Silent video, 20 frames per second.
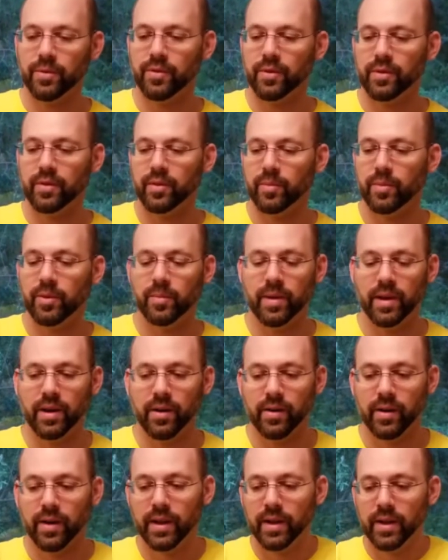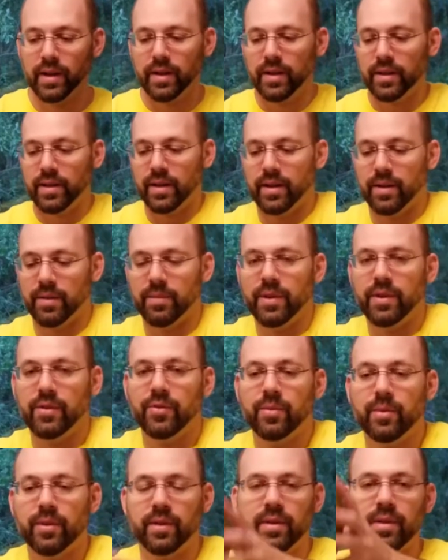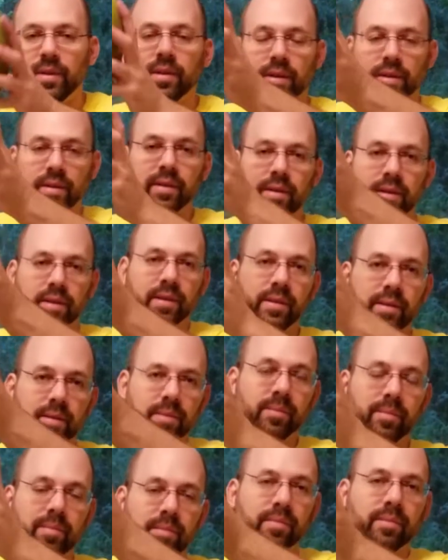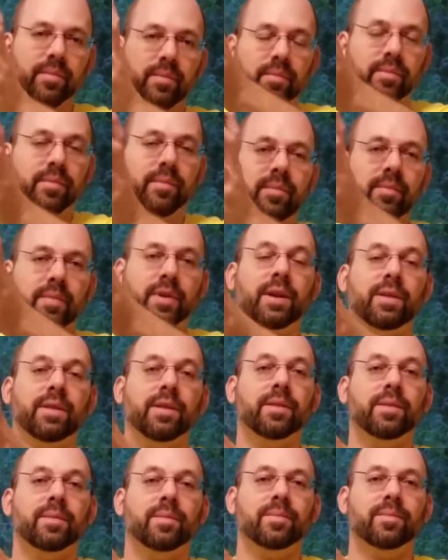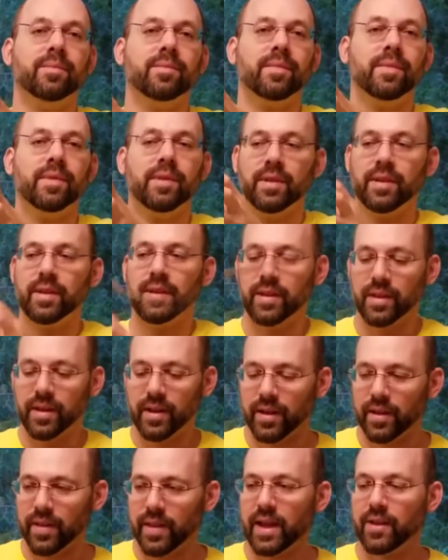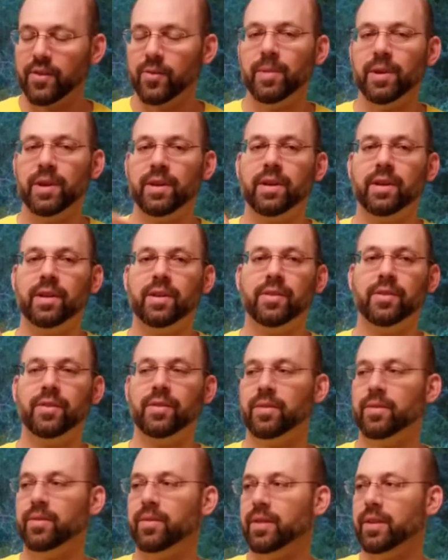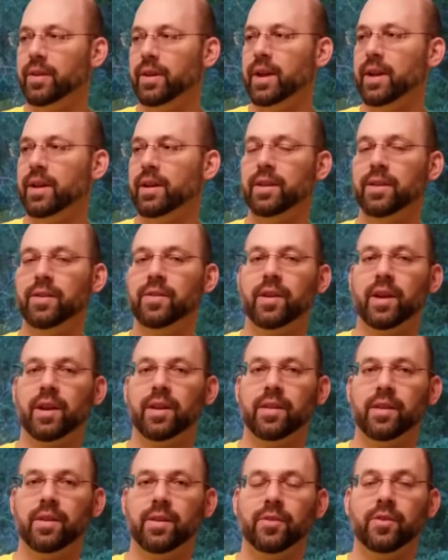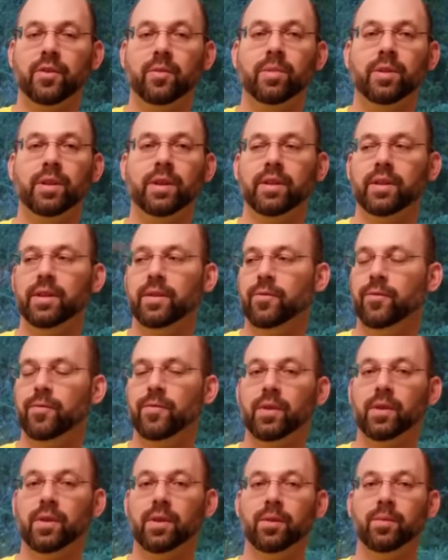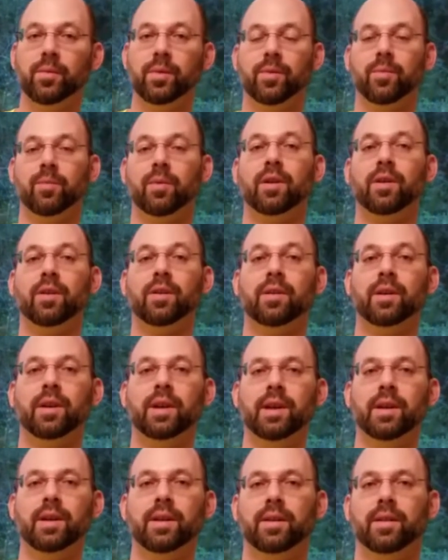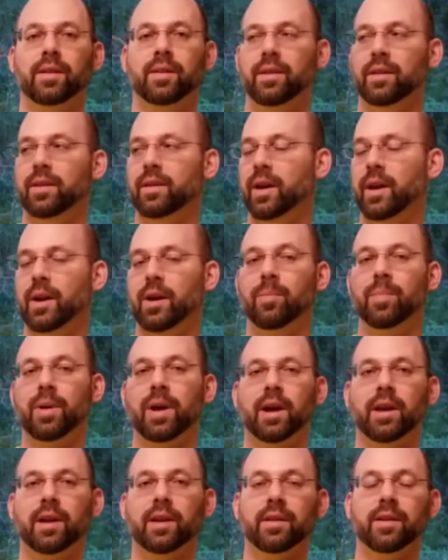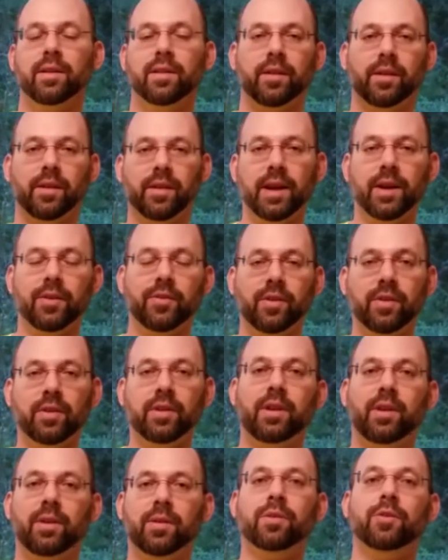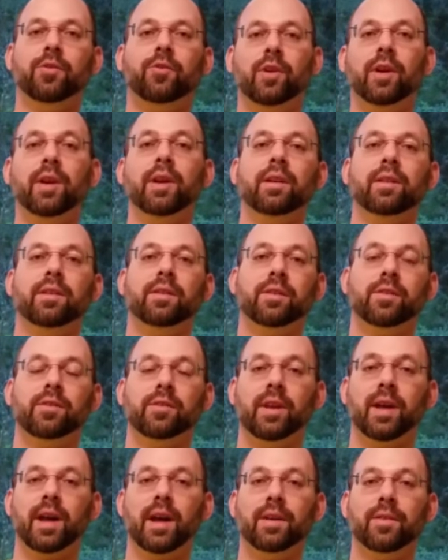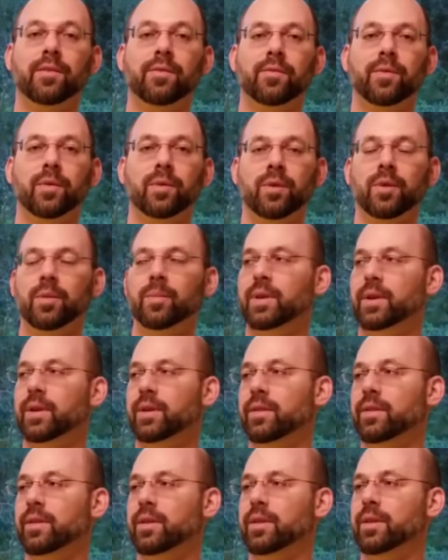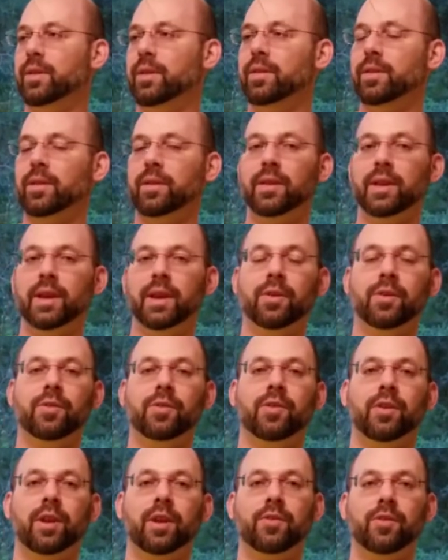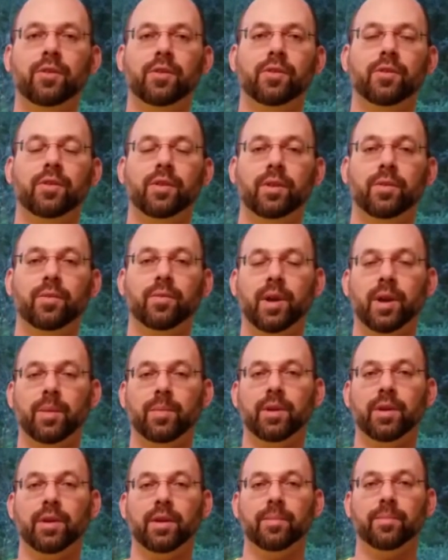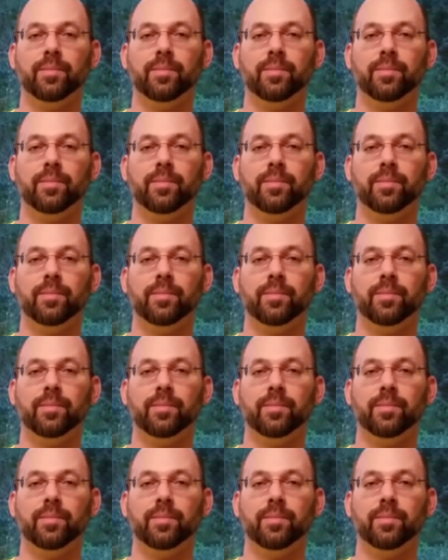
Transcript: a little bit better. This one, nothing. That's because the nut inside there is completely full with water. The air pocket that allows you to hear the shake does not form until the later stages of ripening.